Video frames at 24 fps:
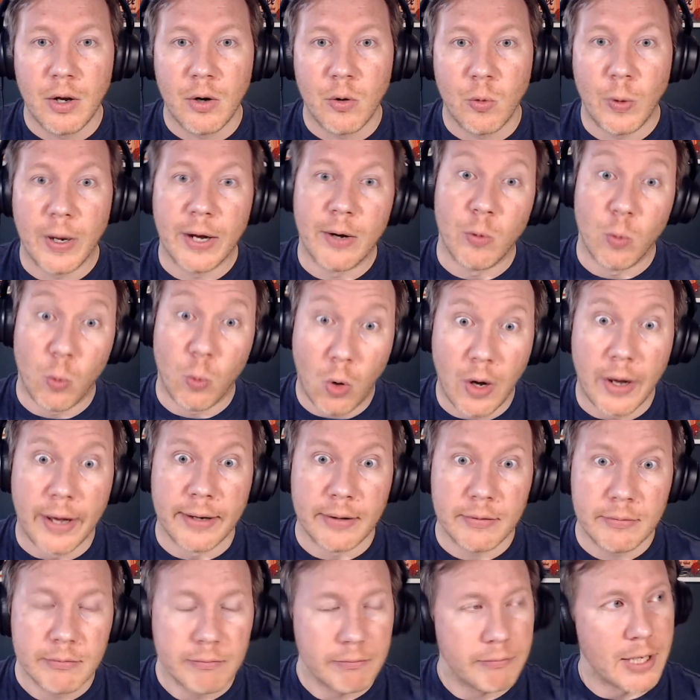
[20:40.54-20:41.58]
Well,
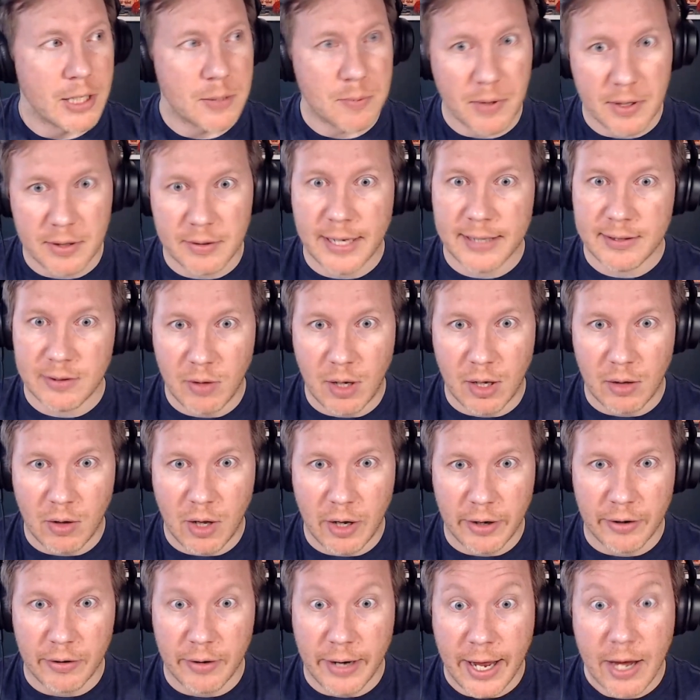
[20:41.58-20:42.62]
one, baseball takes a lot
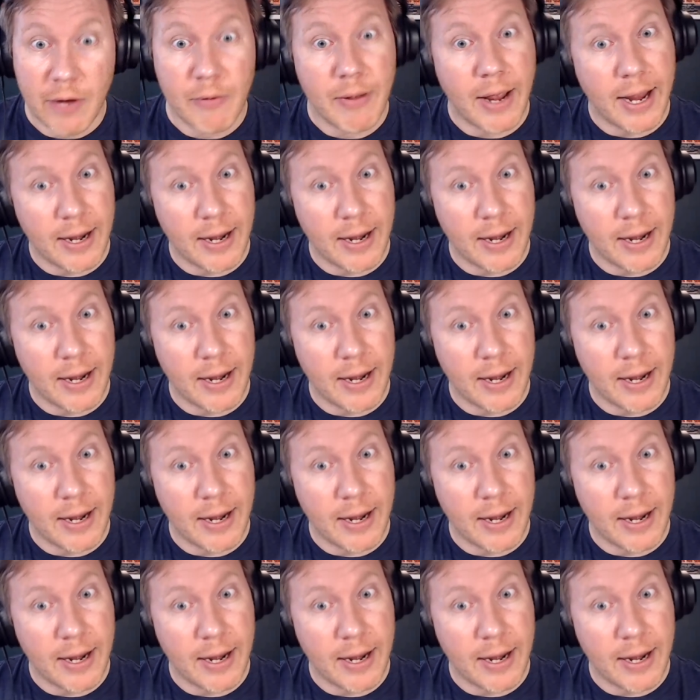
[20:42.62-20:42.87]
longer now